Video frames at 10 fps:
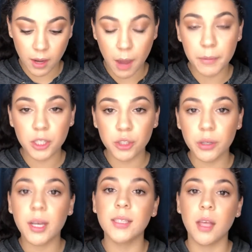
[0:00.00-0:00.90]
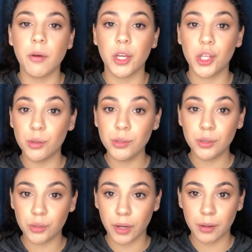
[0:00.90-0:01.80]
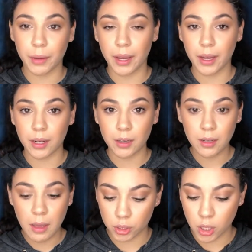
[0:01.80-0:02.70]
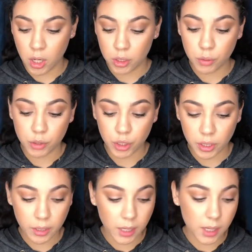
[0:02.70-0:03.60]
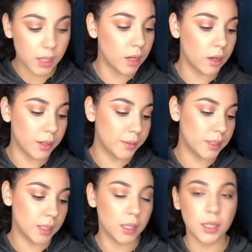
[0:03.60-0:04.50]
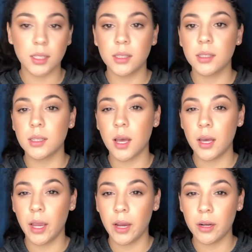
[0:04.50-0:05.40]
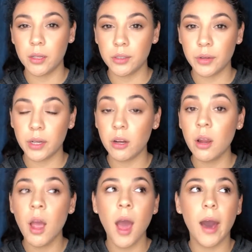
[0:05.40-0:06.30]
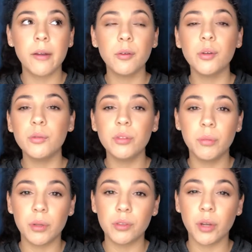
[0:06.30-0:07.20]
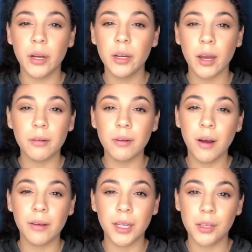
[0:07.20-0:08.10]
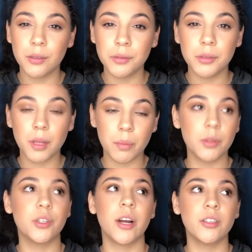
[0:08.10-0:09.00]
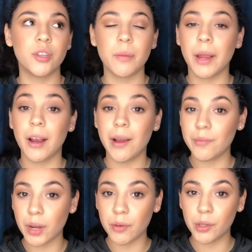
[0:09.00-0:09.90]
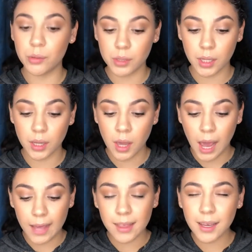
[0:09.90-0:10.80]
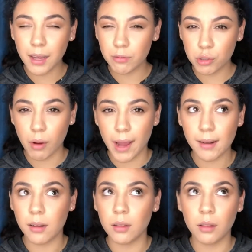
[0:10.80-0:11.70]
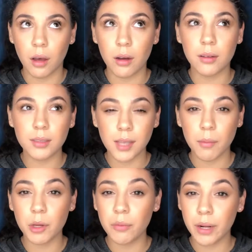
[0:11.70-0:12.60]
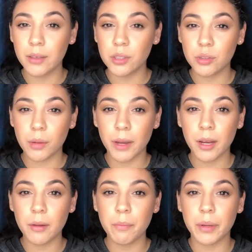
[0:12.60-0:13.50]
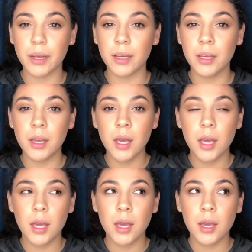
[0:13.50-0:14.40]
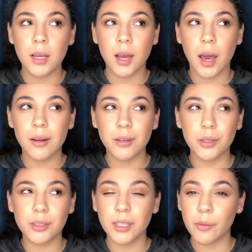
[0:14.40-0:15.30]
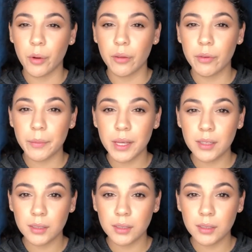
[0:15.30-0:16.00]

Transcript: I'm gonna show you guys how I used to straighten my hair. So what you're gonna need uh, obviously is a hair straightener. I don't use a blow dryer. I don't know how to use a blow dryer to straighten my hair. I've never used it. I think I've tried a long time ago when I used to straighten my hair, but I don't know, it didn't work for me.